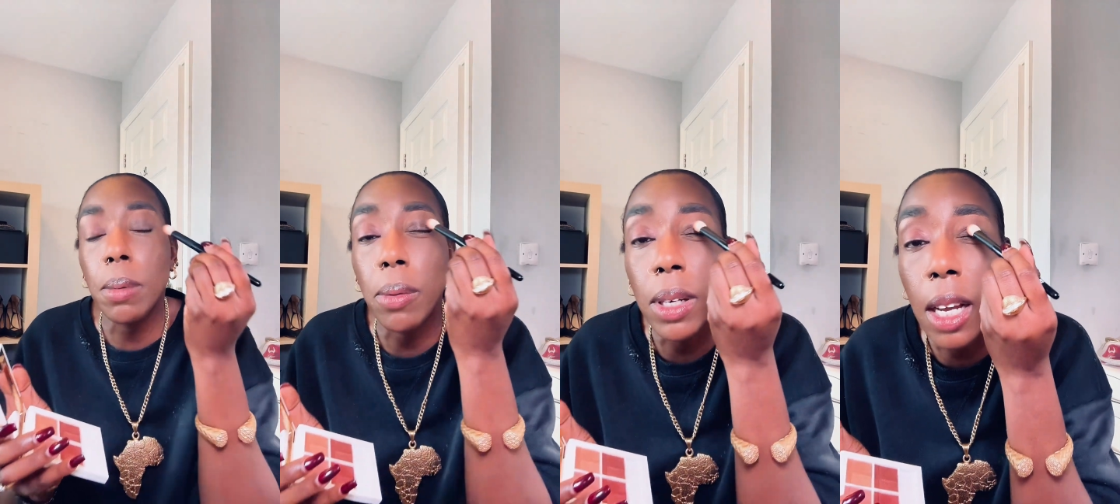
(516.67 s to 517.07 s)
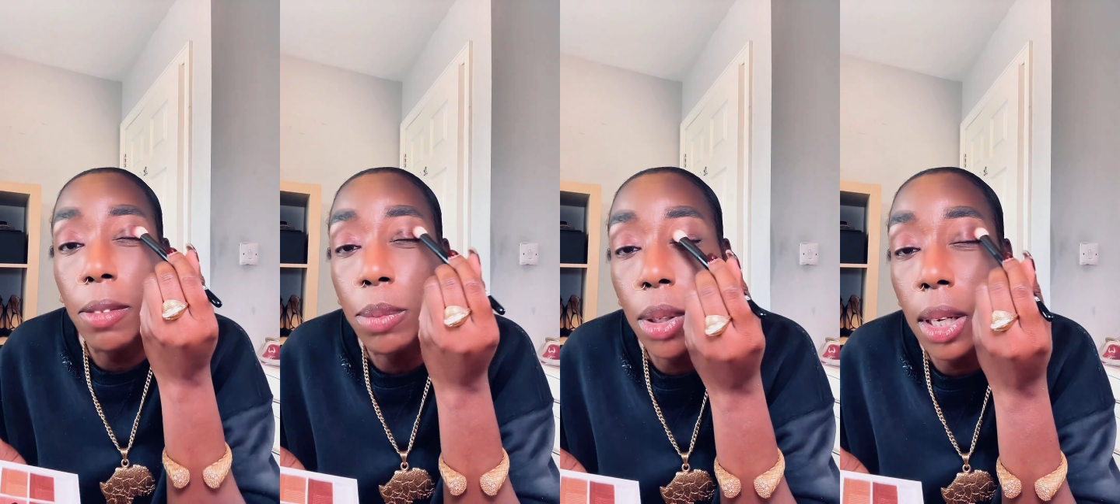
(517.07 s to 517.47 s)
I already
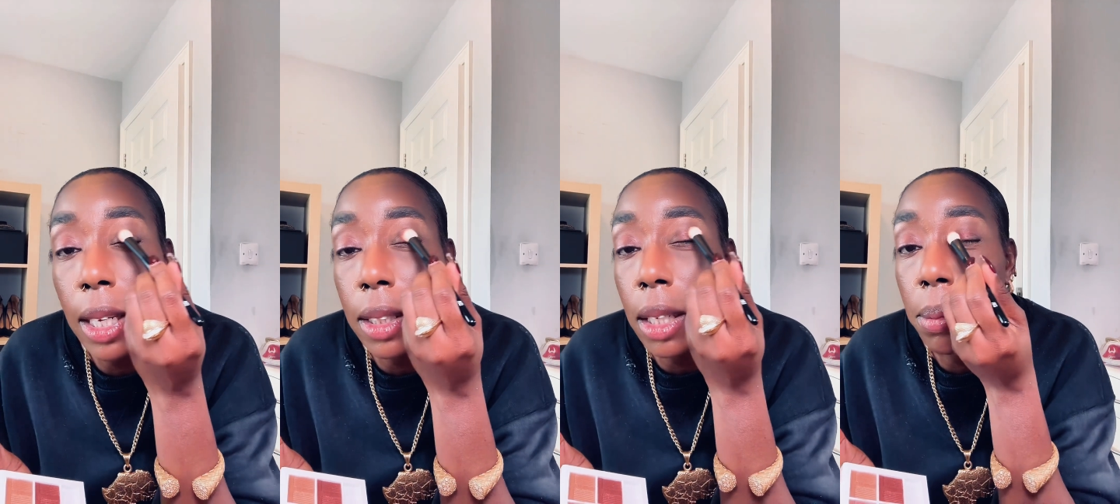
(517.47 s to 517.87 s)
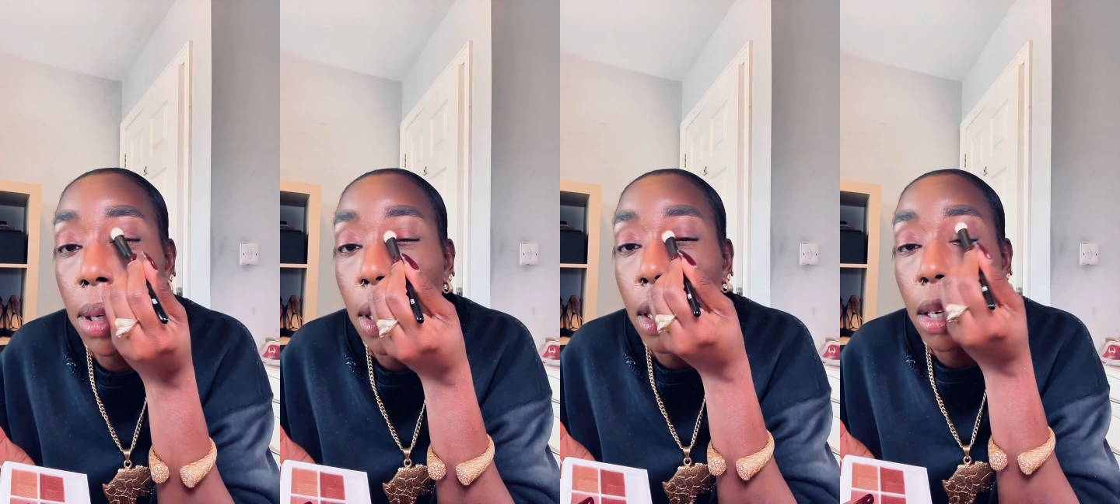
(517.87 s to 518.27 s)
have Moonlight Deep
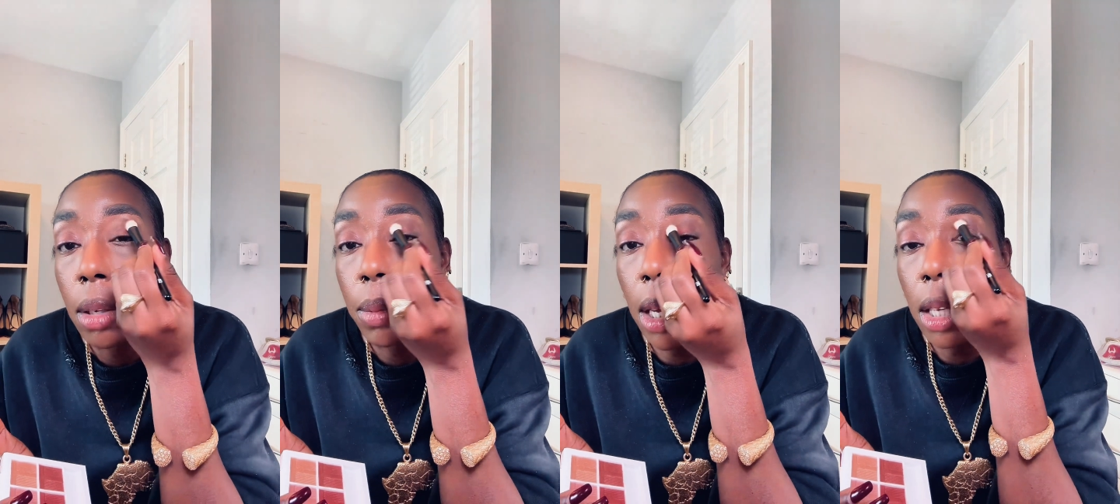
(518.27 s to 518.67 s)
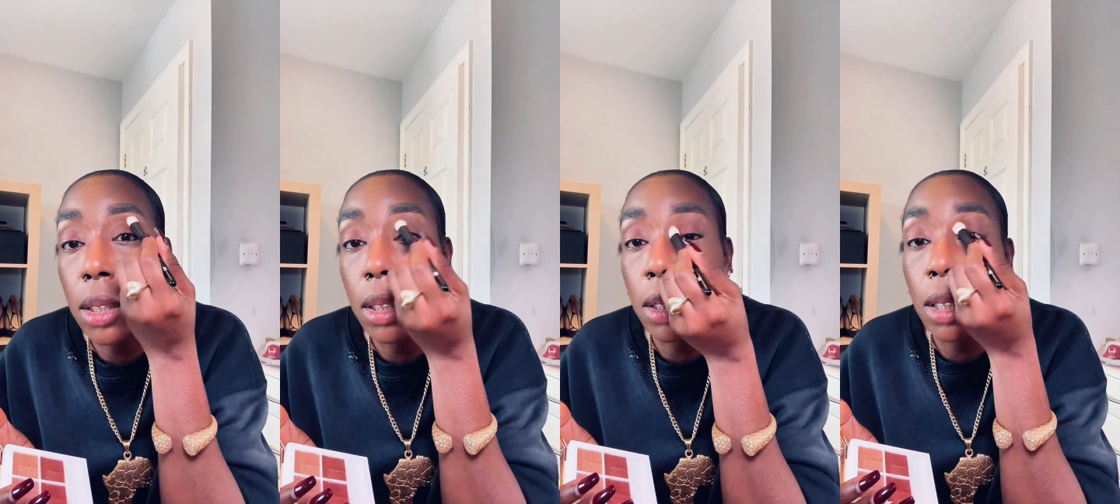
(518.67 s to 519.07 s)

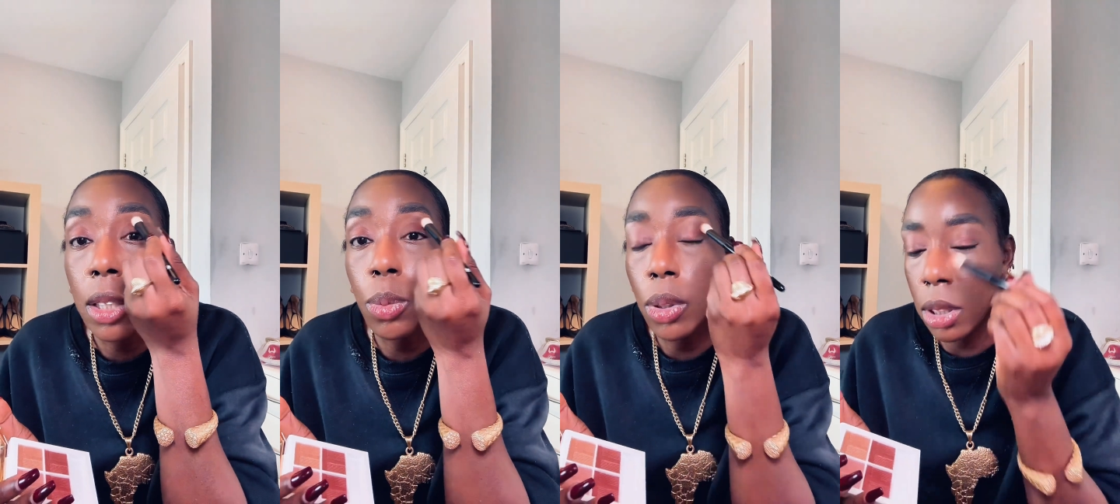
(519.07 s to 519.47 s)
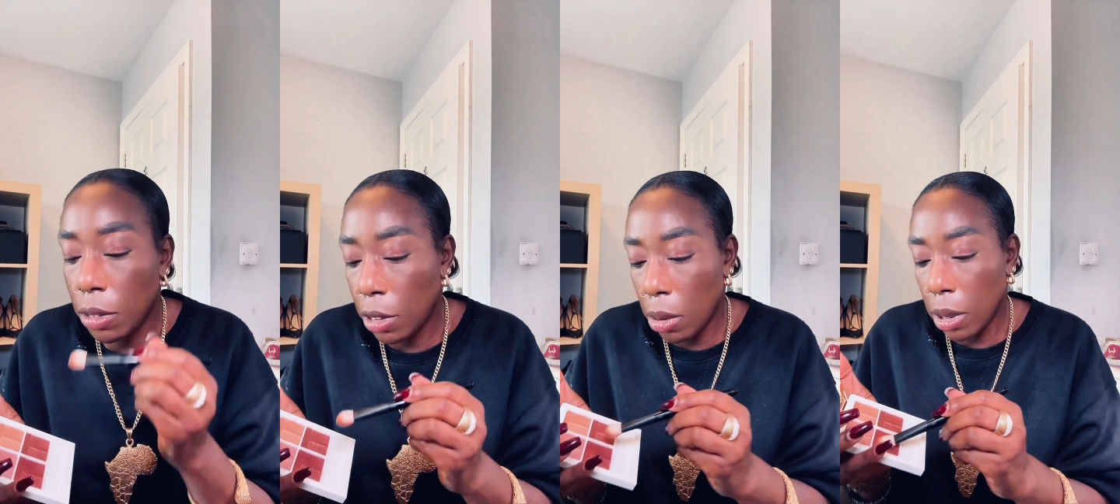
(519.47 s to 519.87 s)
because this one's a
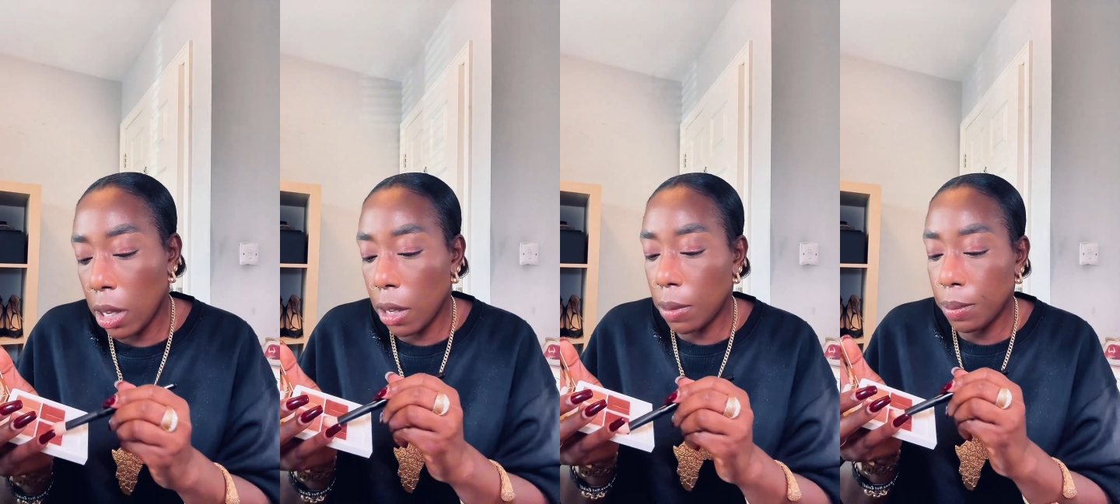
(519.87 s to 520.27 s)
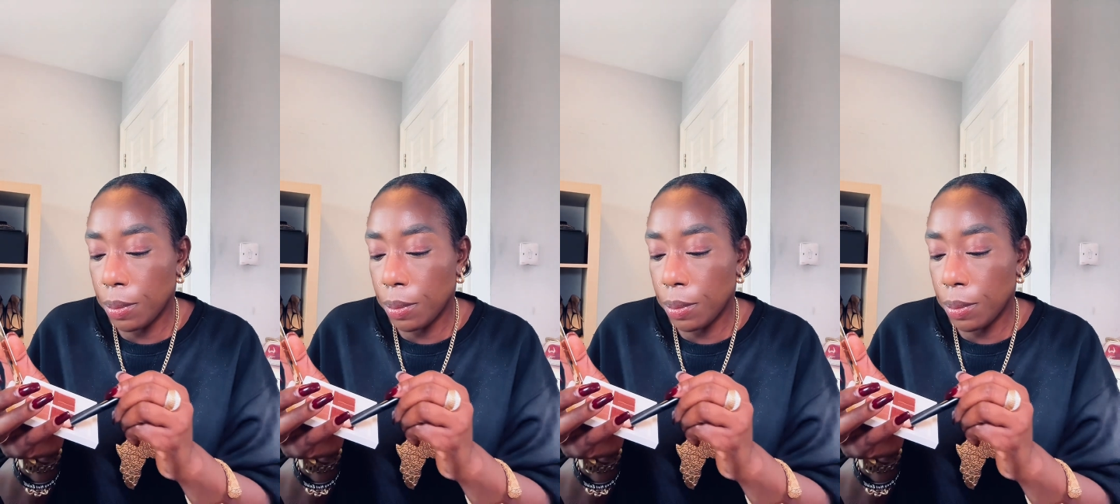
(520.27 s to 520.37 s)
very